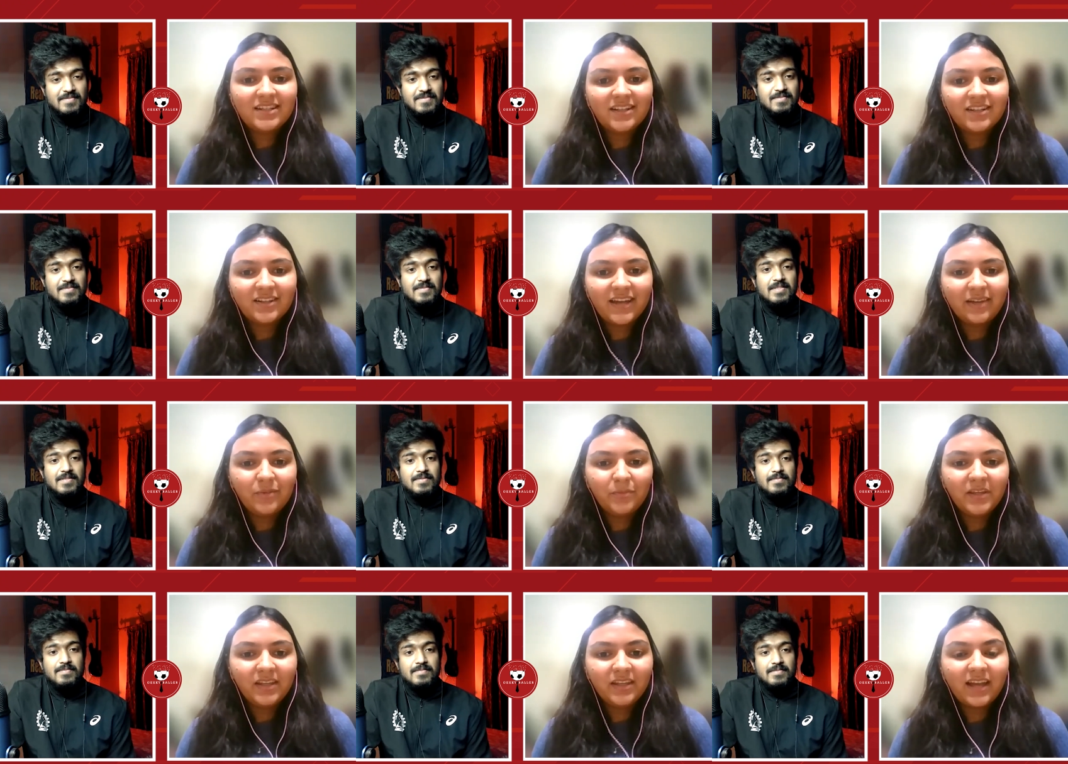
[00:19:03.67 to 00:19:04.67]
Speaker 1: Uh, I'd
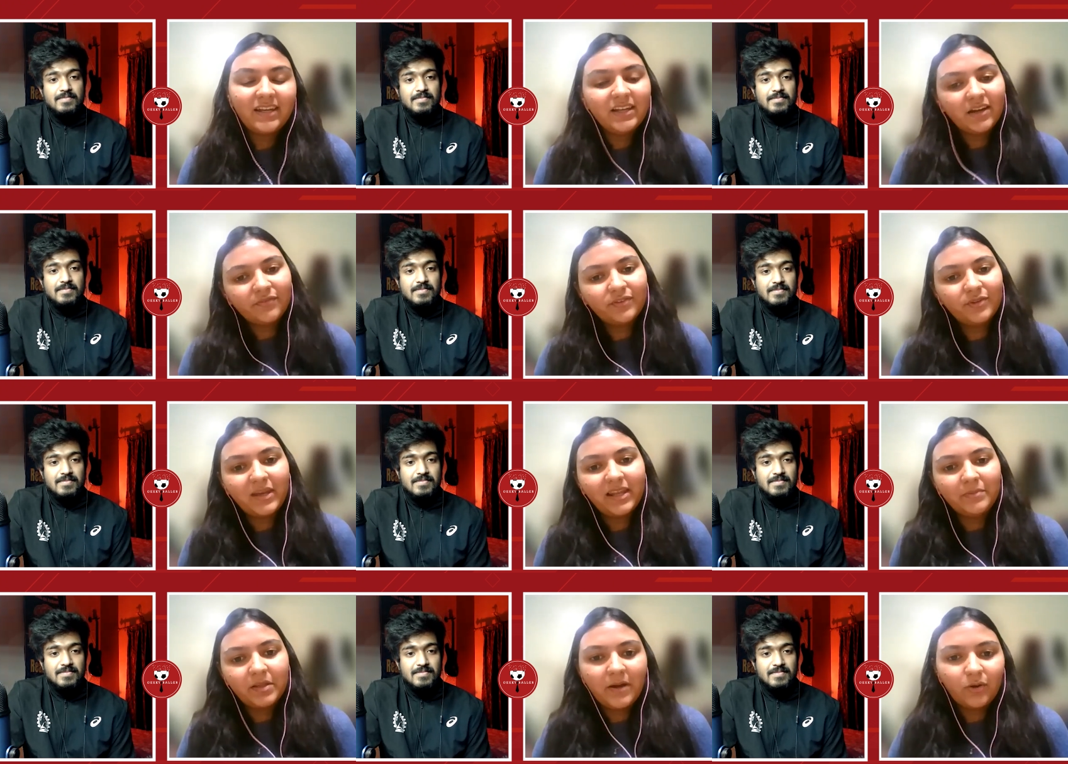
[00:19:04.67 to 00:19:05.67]
be I'd love to
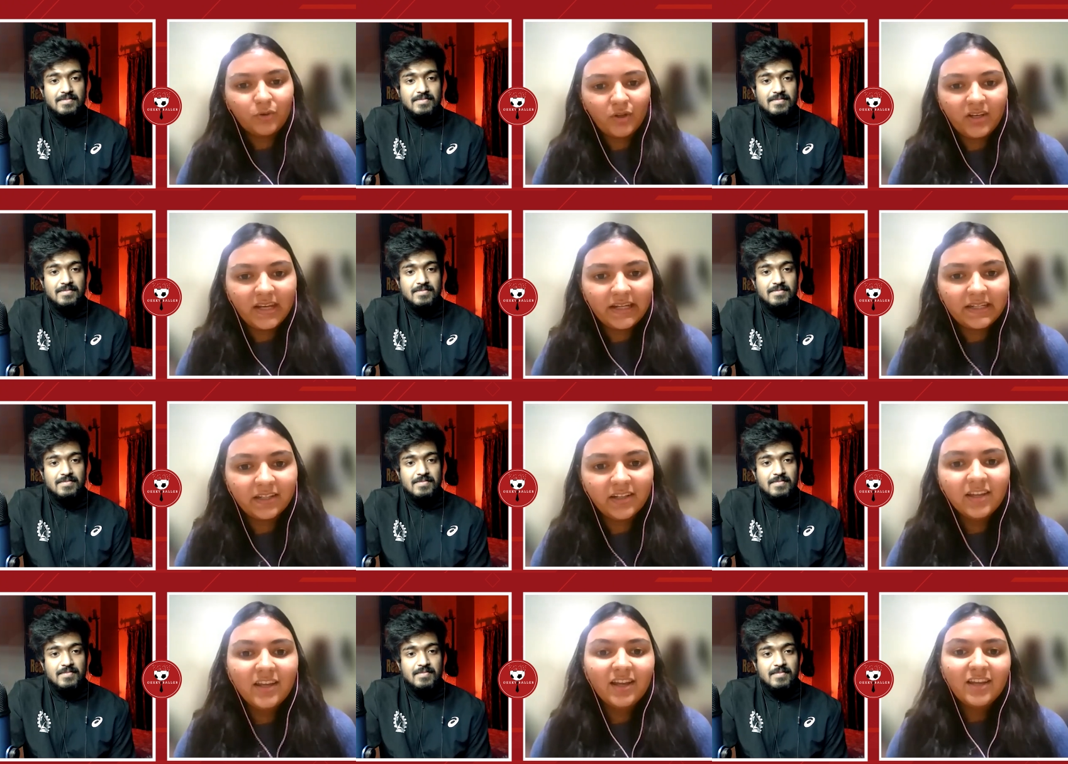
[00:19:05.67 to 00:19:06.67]
help them out on LinkedIn
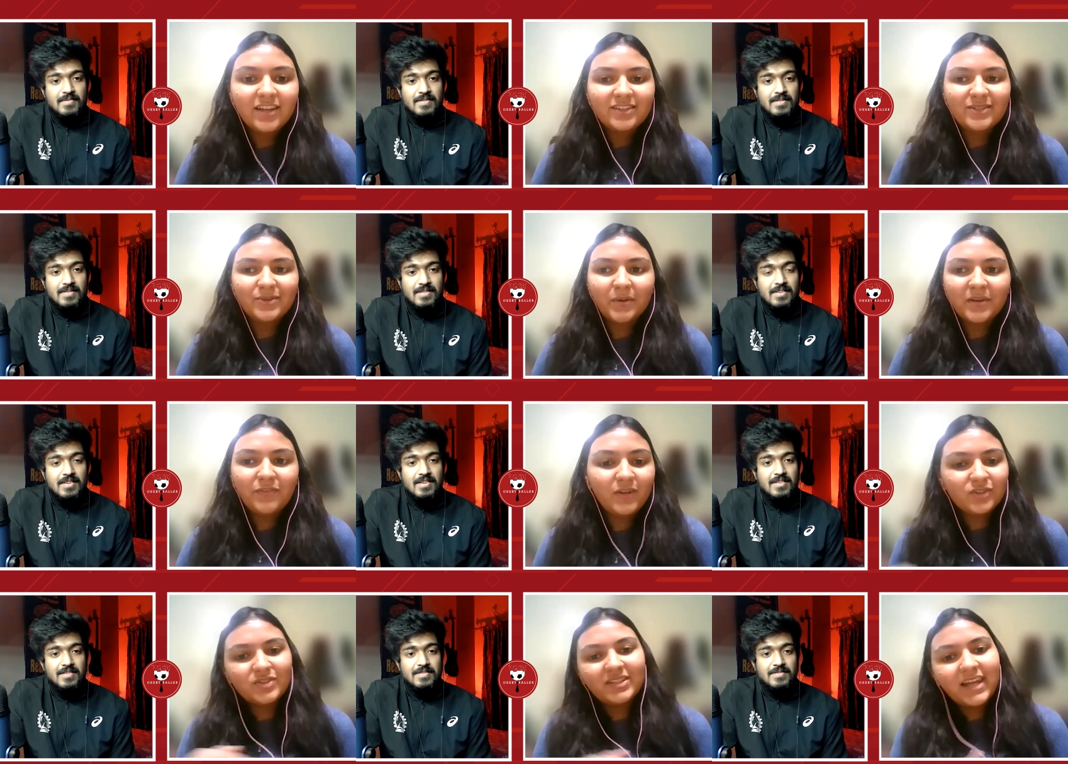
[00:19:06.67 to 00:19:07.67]
so if you
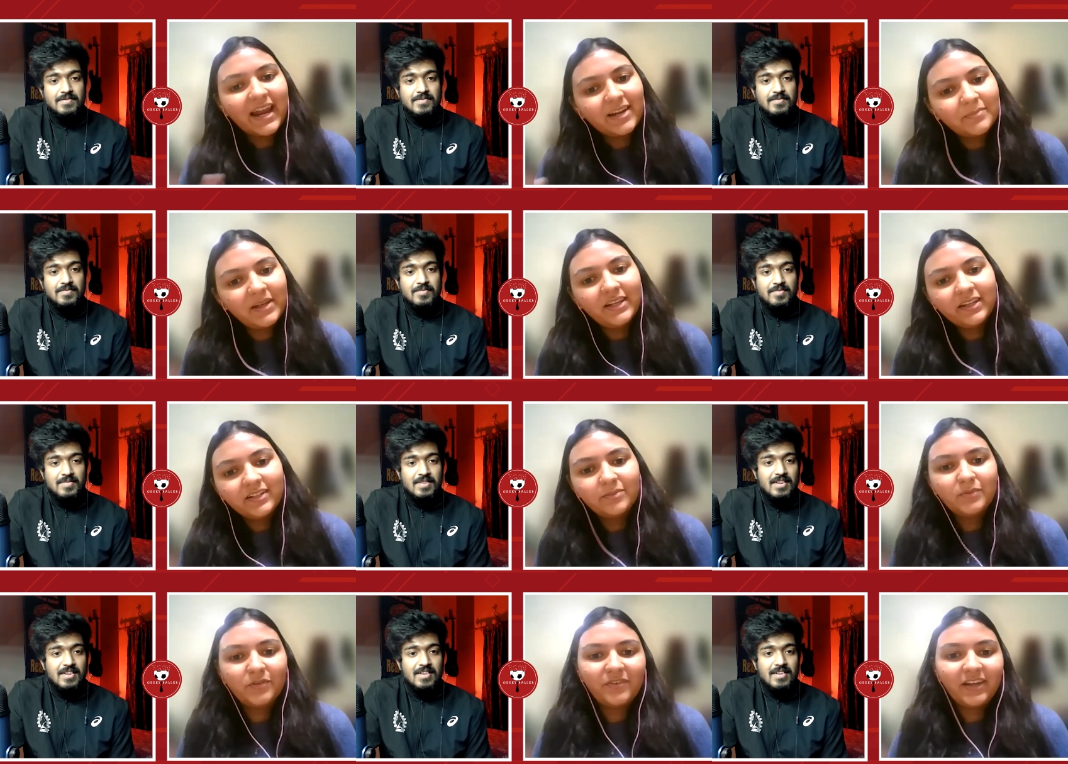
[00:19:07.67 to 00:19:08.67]
can just add my linkedin
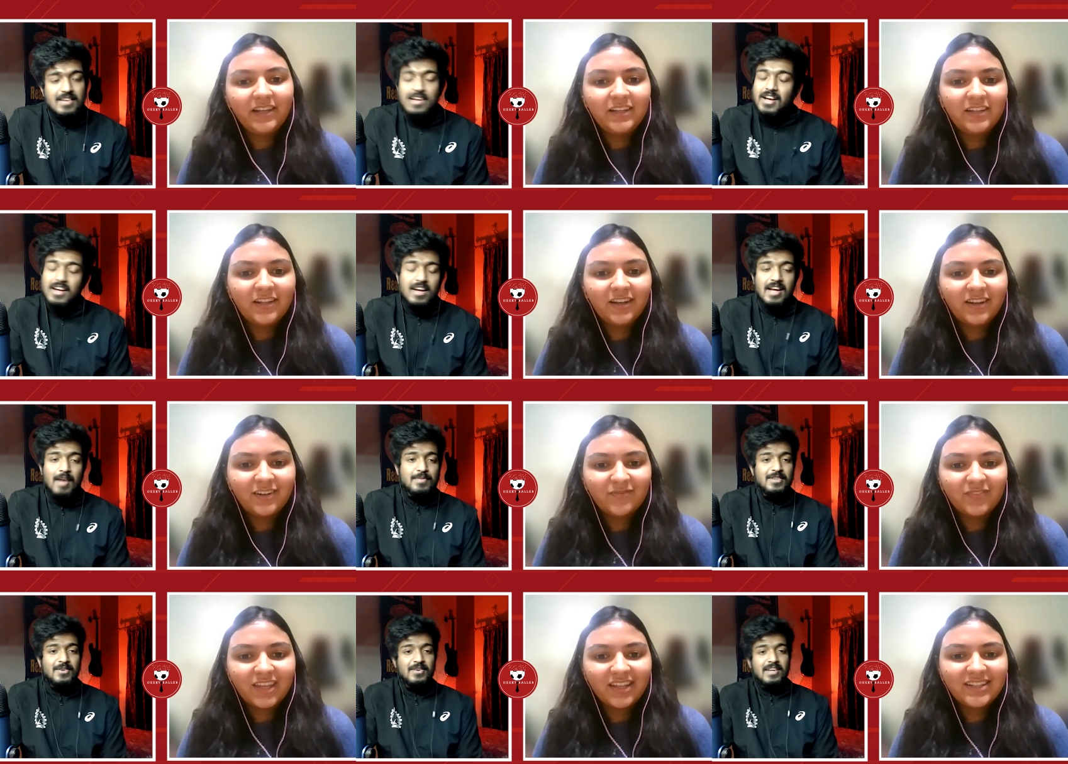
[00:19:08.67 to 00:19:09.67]
profile yeah, uh,
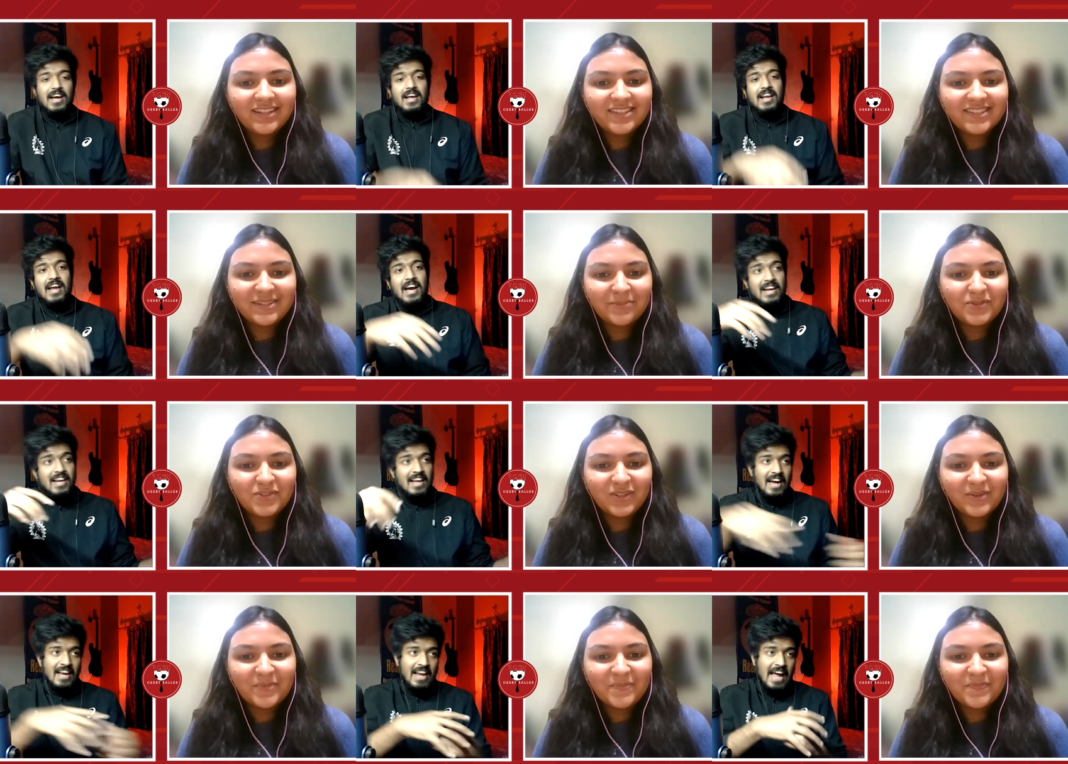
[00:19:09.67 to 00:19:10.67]
Speaker 2: absolutely i'll i'll
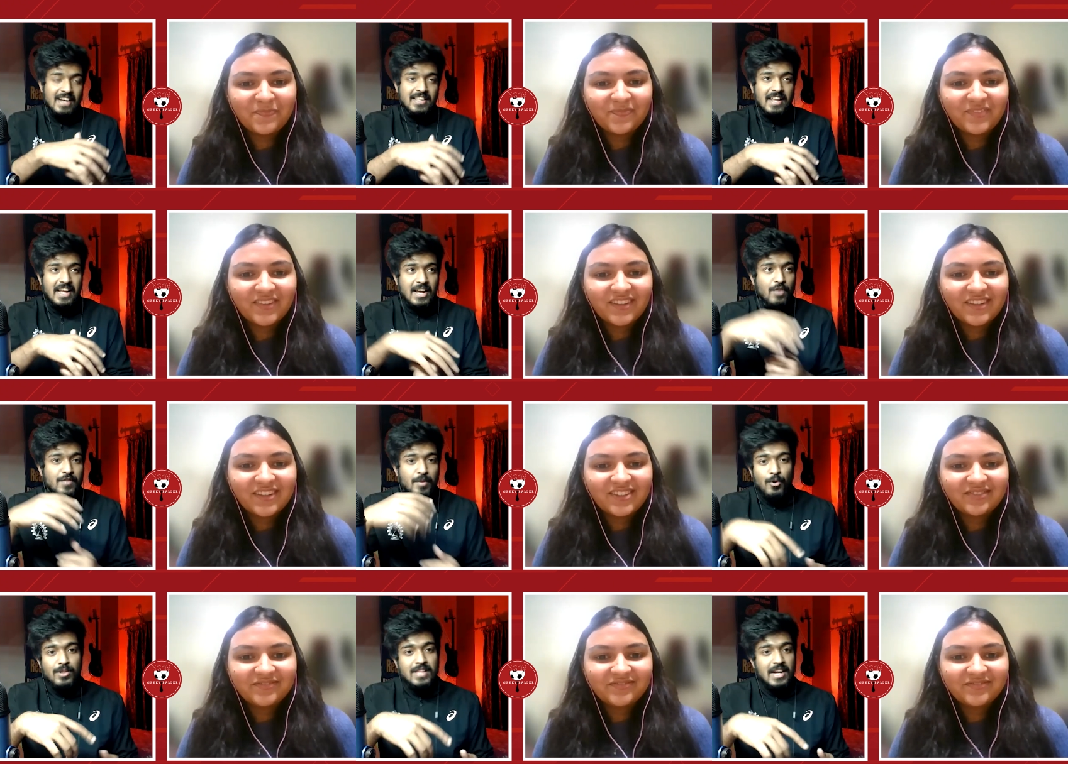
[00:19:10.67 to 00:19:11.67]
i'll add the link of the
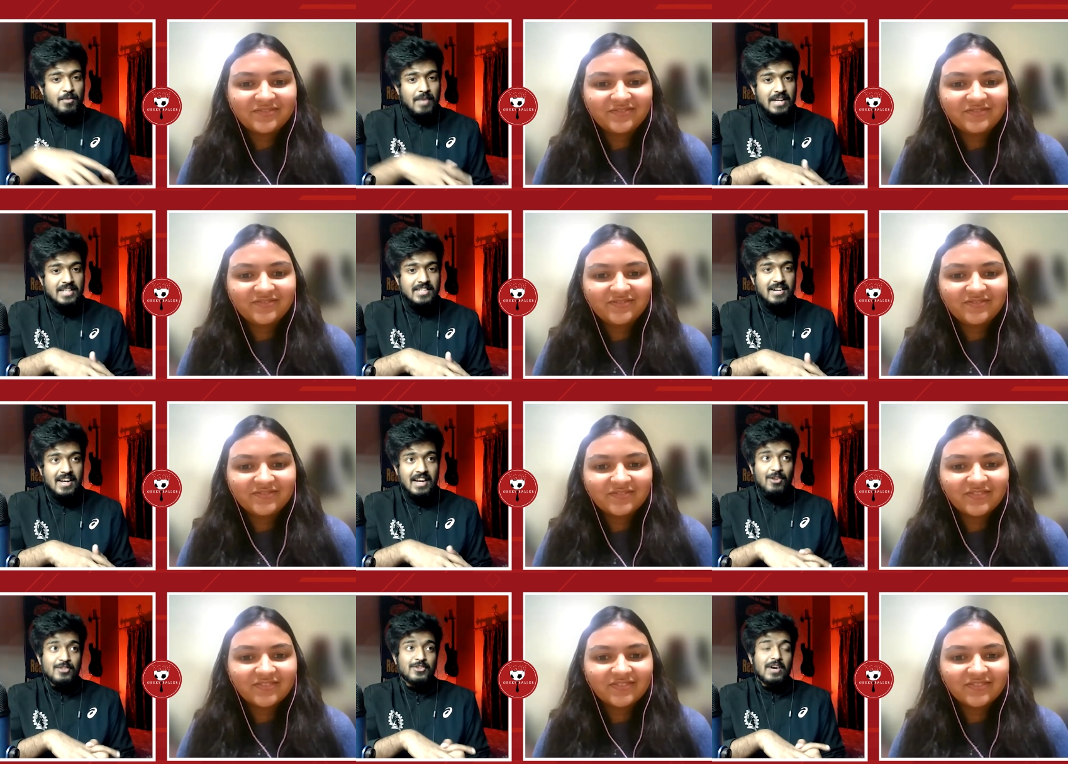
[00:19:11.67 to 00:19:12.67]
book that you mentioned i'll
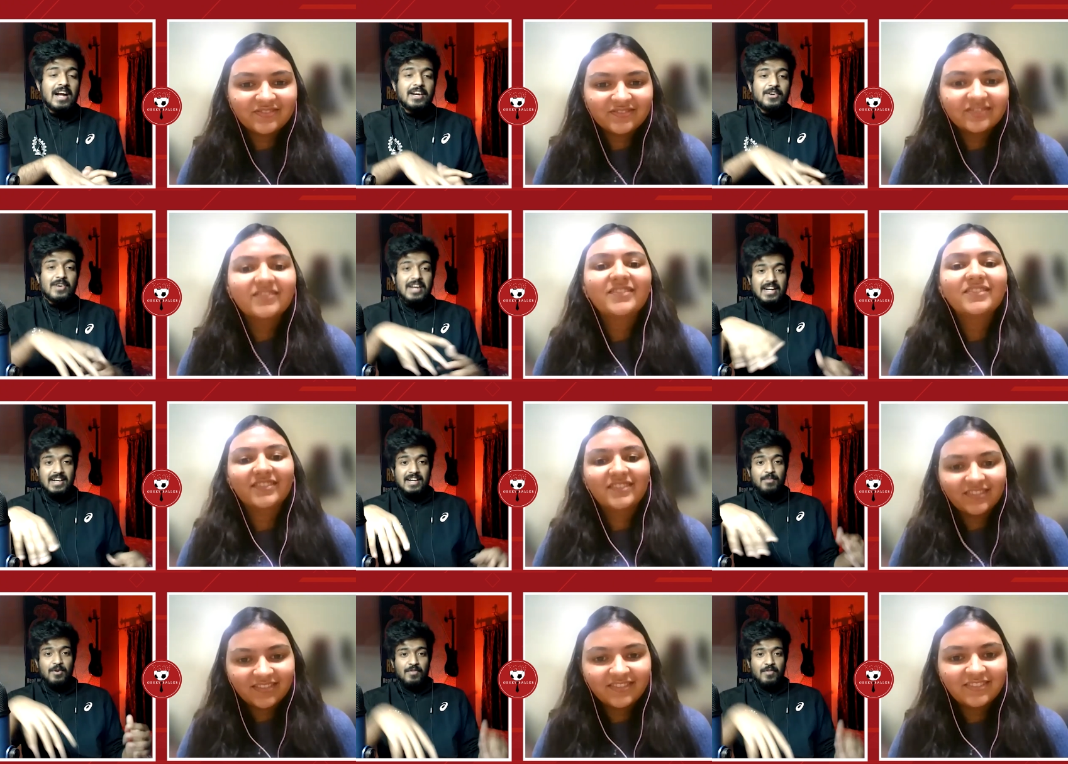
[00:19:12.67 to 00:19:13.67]
also add your linkedin
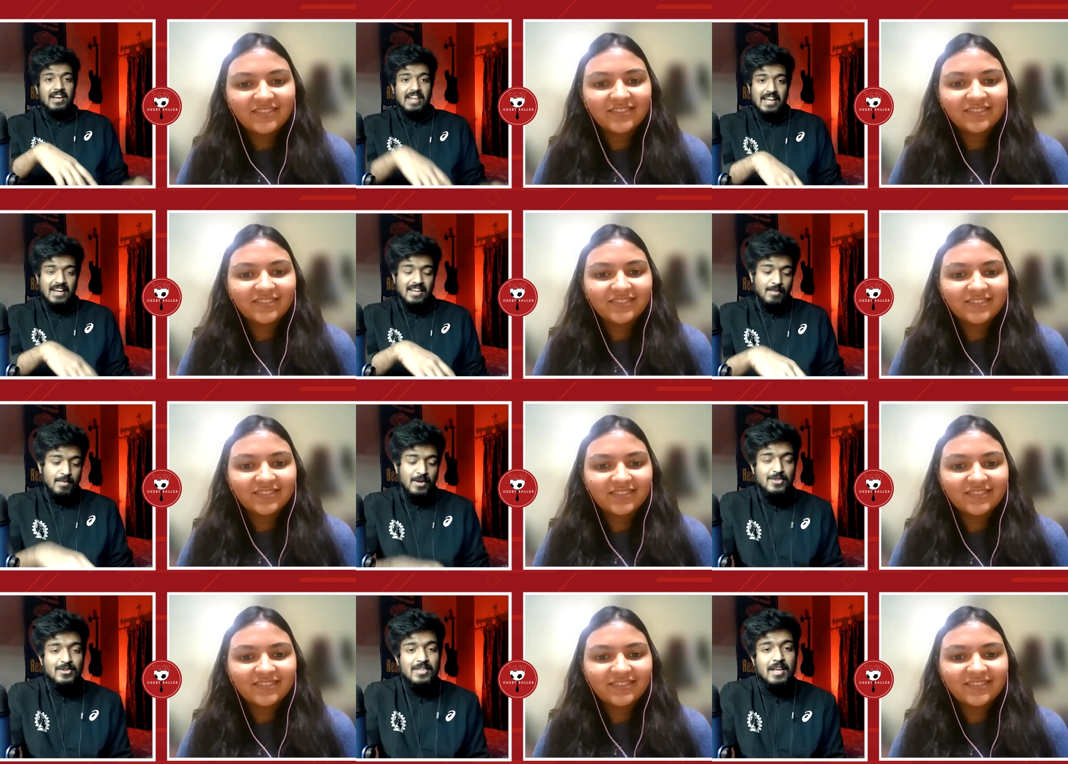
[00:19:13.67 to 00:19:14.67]
profile link in the below
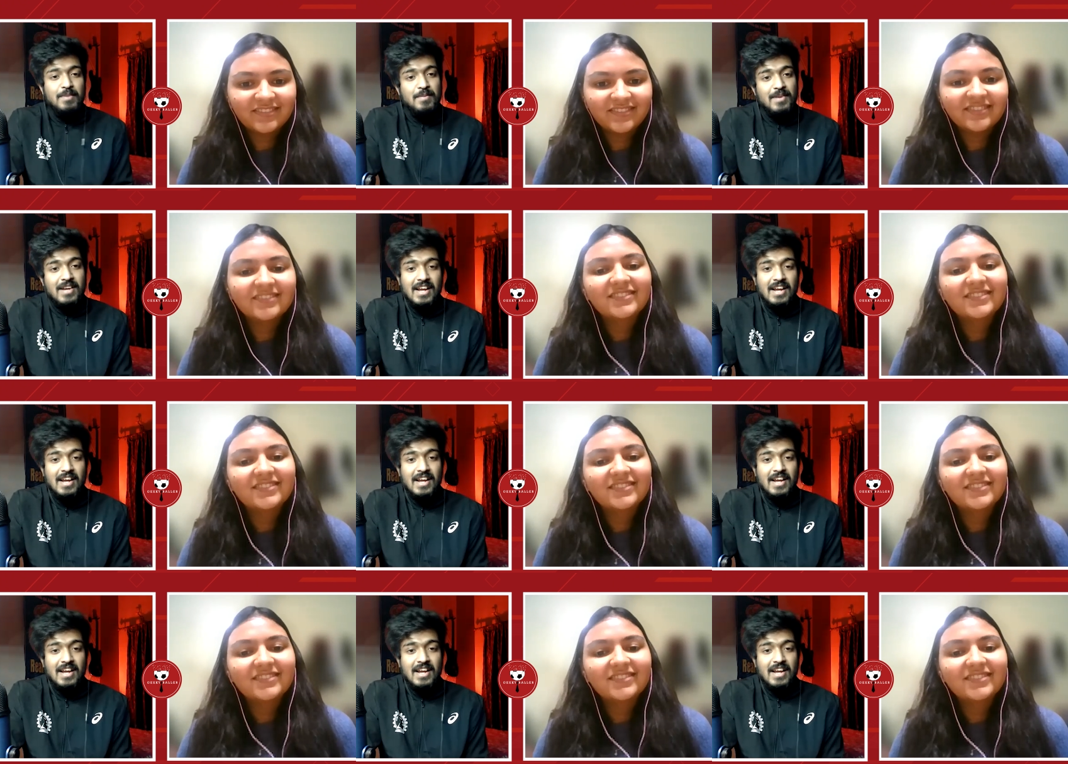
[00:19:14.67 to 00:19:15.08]
so that people can